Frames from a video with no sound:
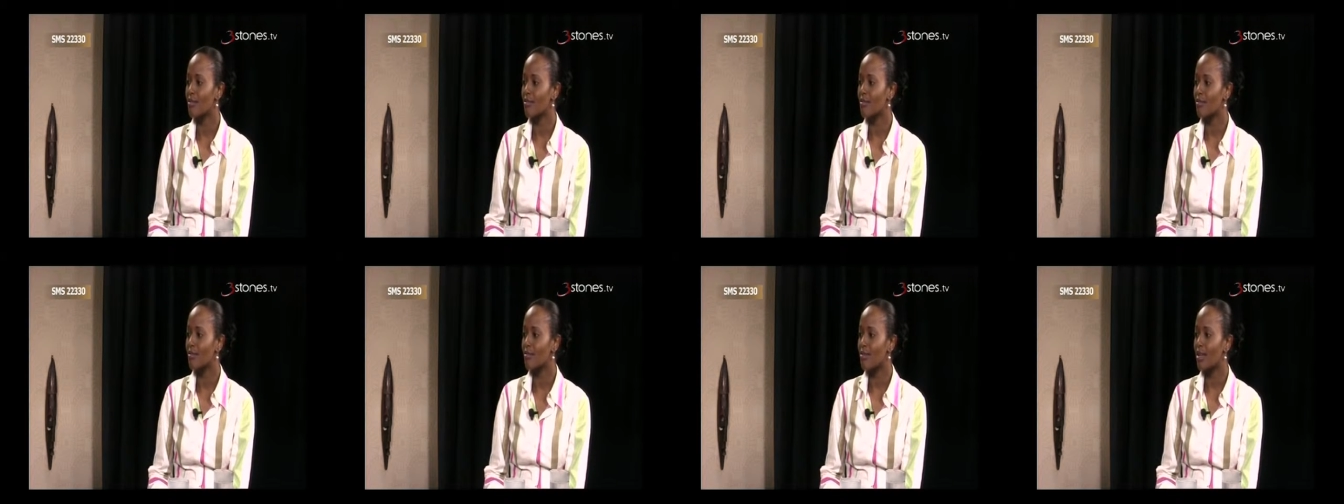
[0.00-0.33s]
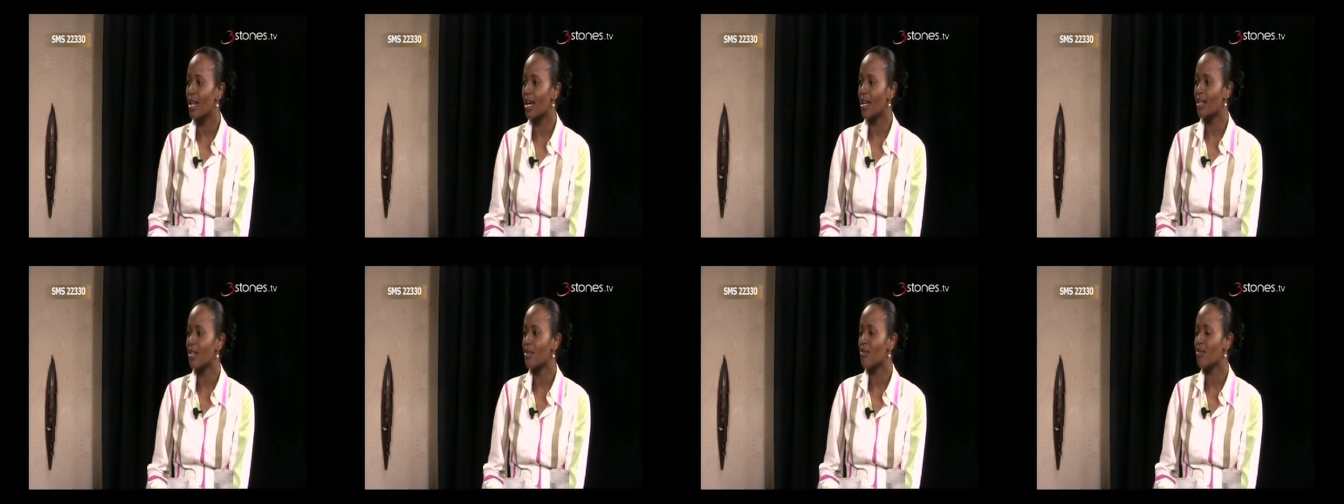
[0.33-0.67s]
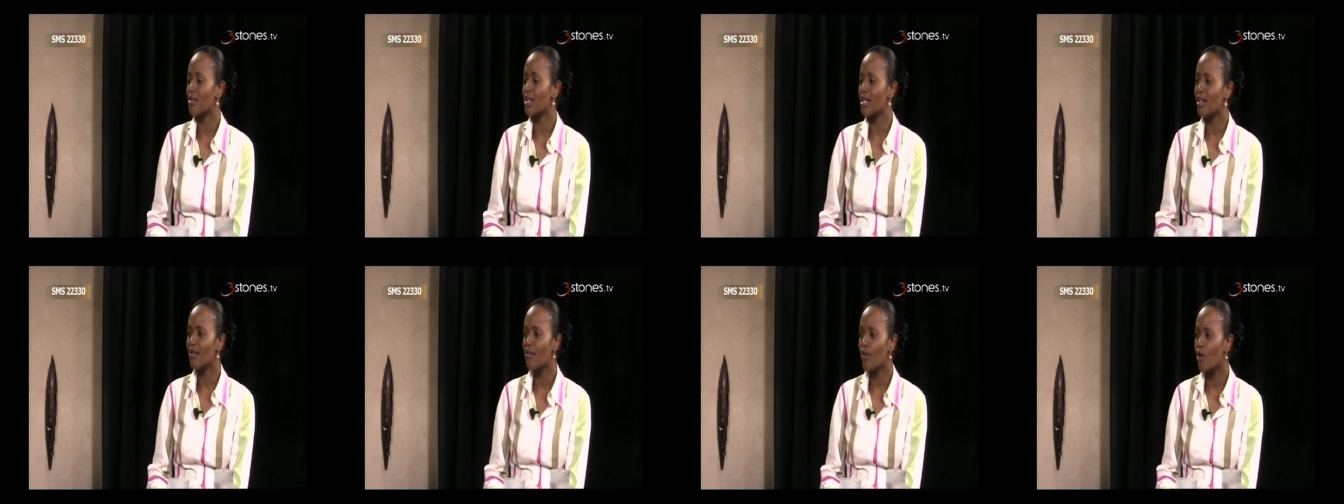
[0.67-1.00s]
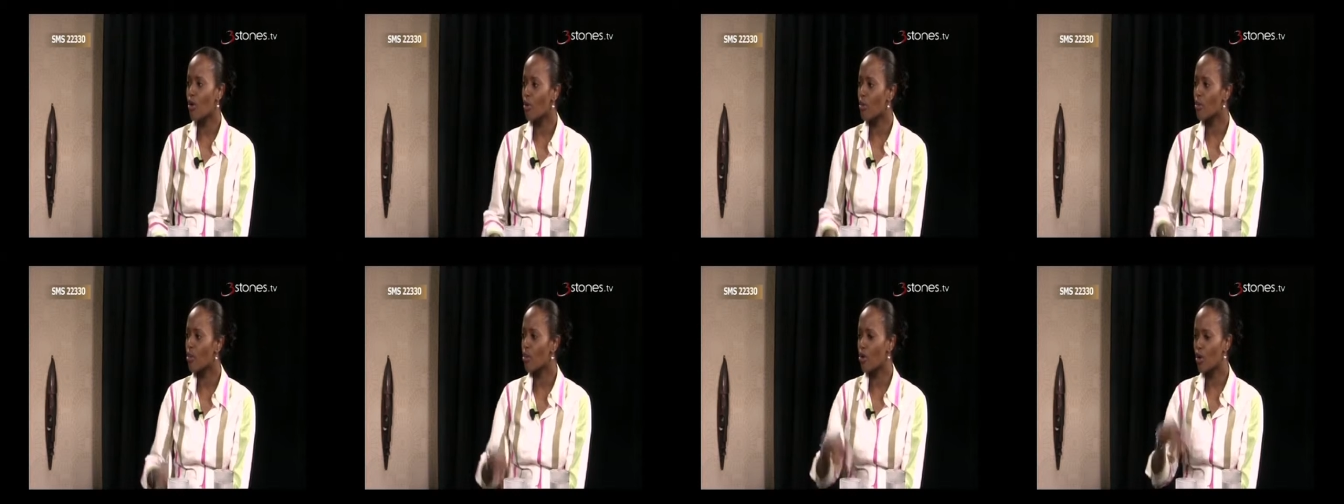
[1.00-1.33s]
like, they would leave
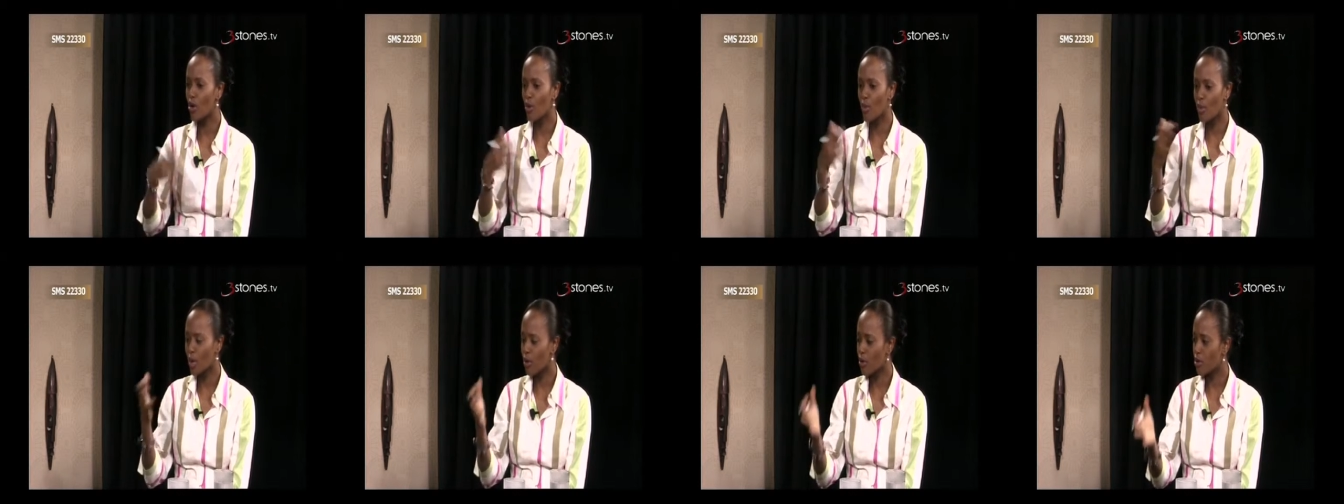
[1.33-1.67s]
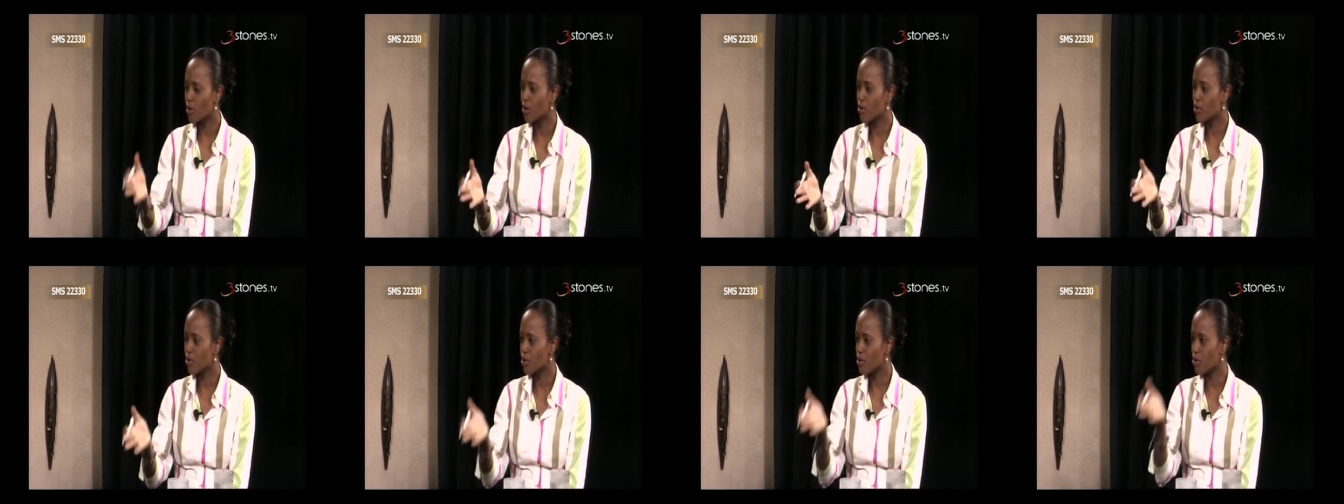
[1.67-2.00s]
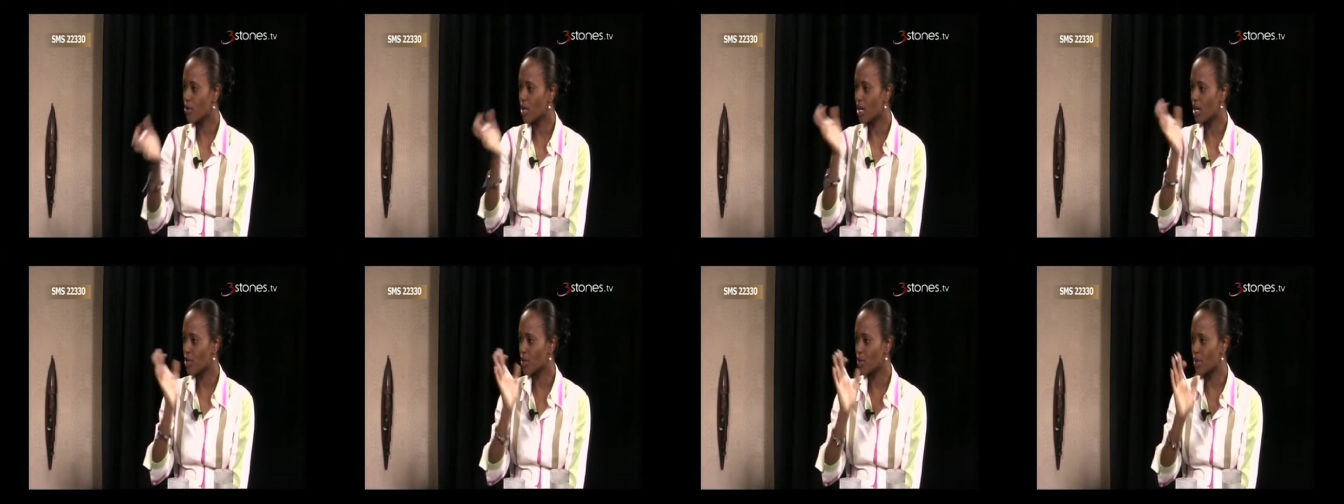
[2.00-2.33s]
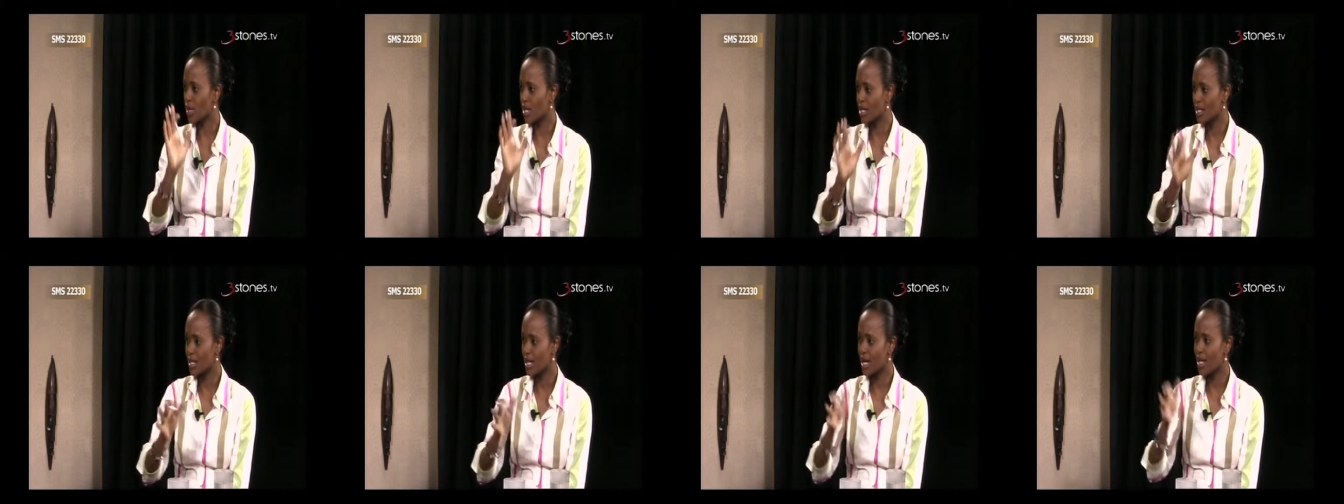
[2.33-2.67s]
home knowing we're going to do X,
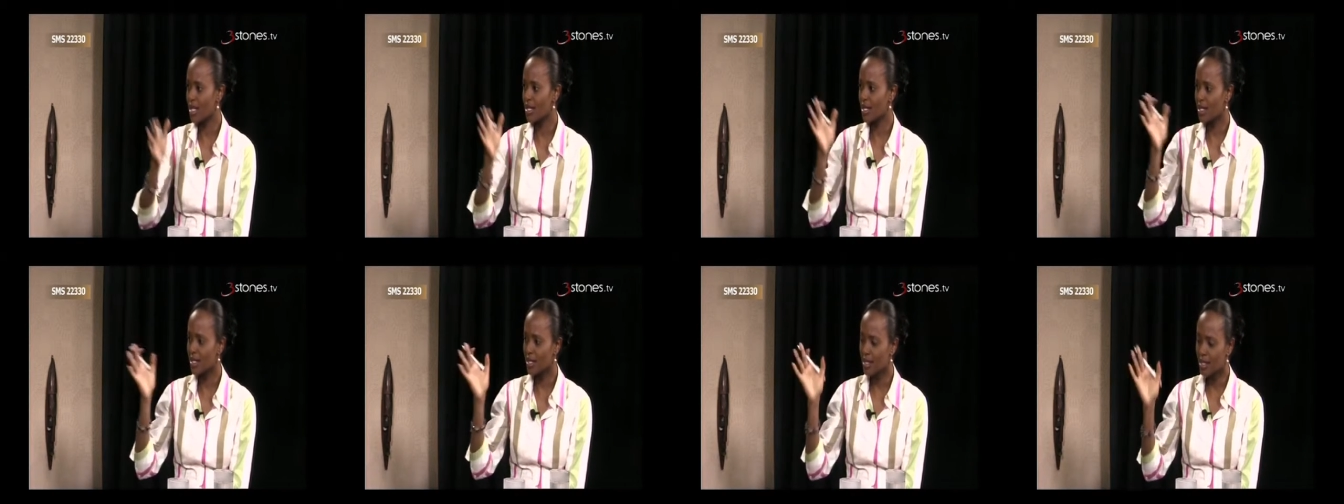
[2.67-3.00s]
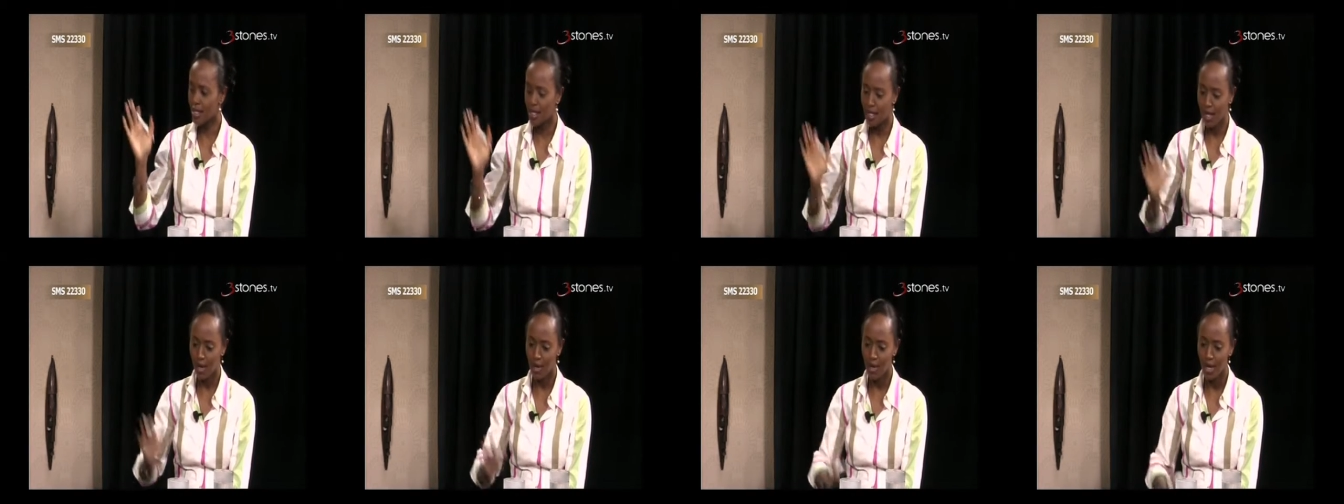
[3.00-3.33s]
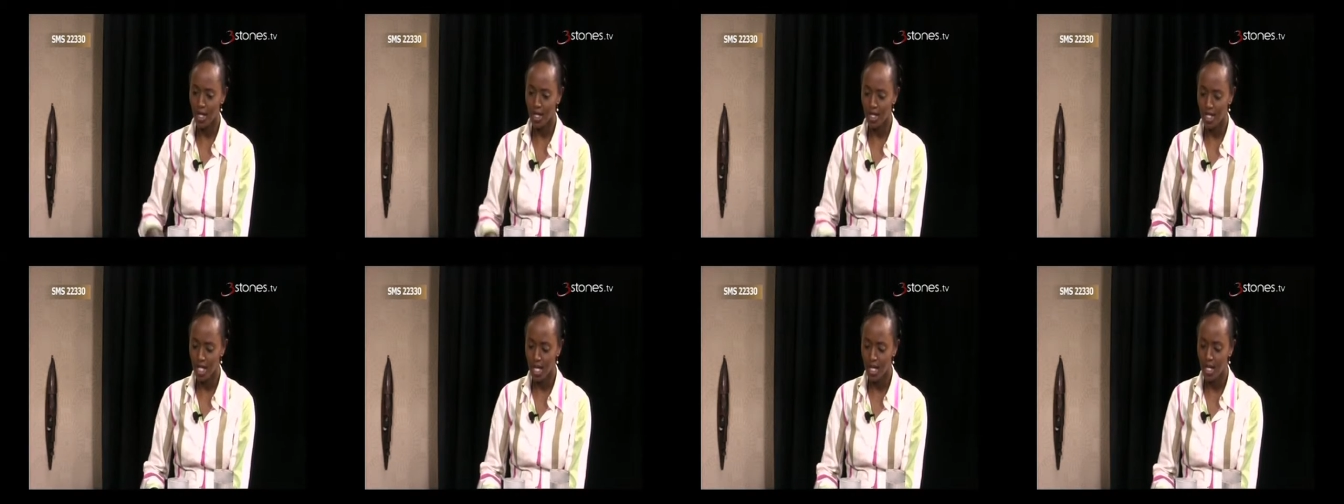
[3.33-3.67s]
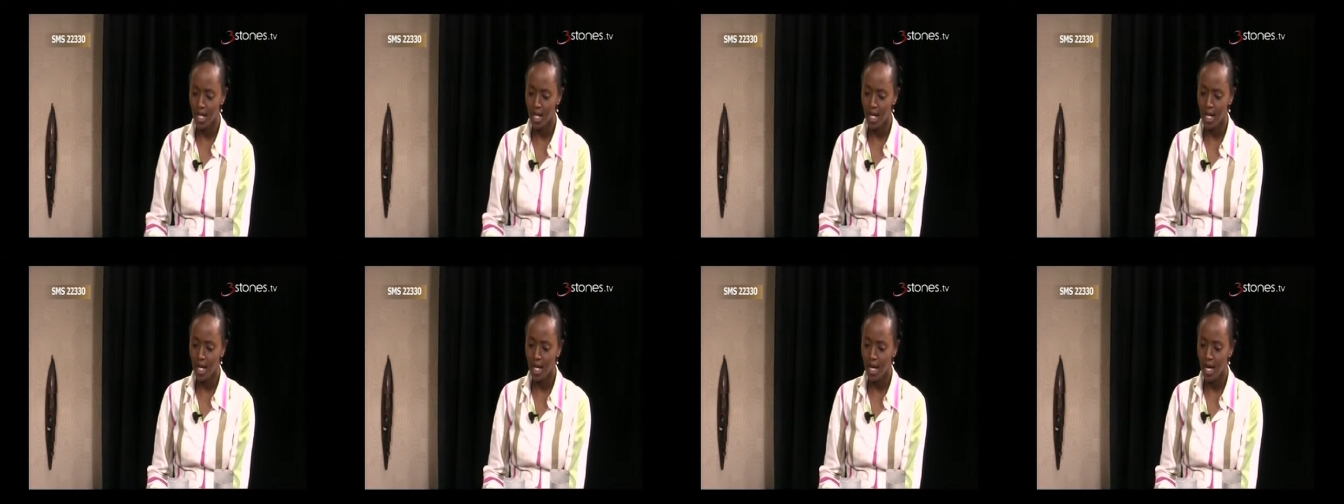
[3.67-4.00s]
Y, Z, this is our
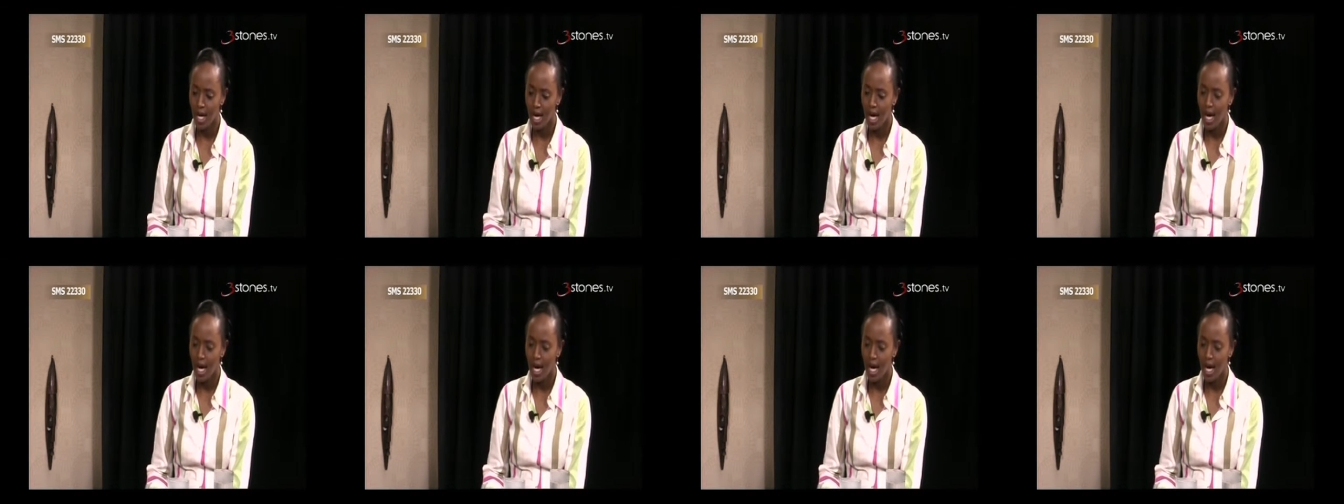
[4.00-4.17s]
agenda.